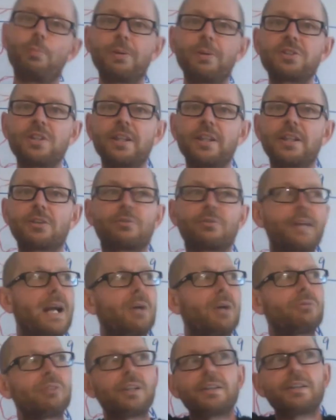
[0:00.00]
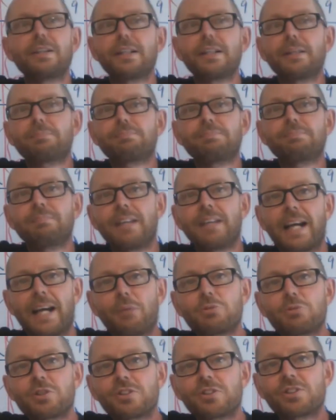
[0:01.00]
orbiting around in the
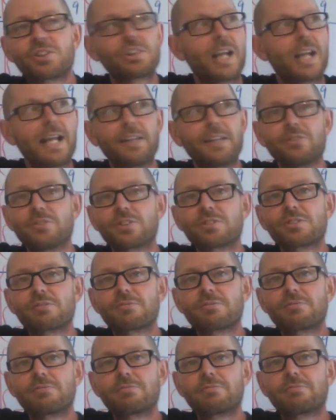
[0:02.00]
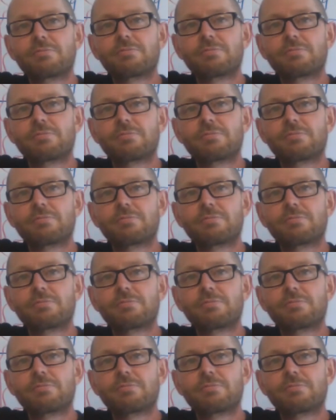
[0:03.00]
outer stands.